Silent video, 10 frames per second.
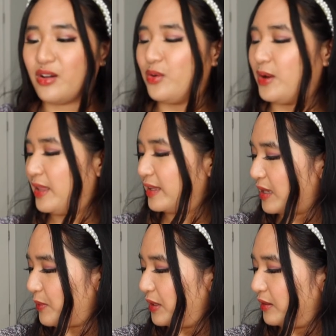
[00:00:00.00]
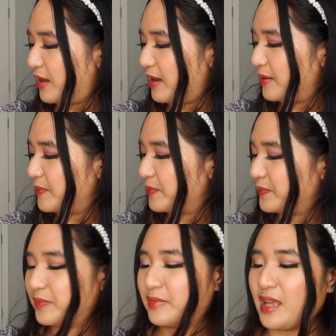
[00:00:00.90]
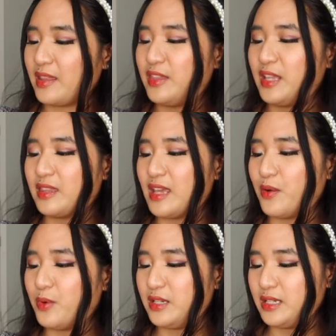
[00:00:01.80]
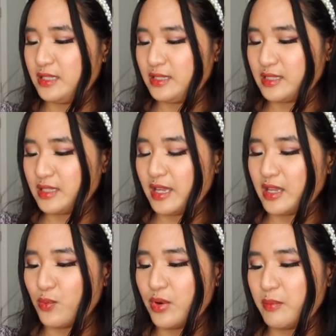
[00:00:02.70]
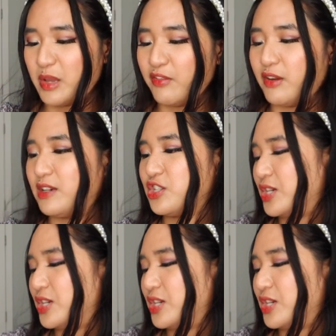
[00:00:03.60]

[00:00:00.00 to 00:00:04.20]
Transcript: Oh, I like that one a lot. I think that one is like one of my favorite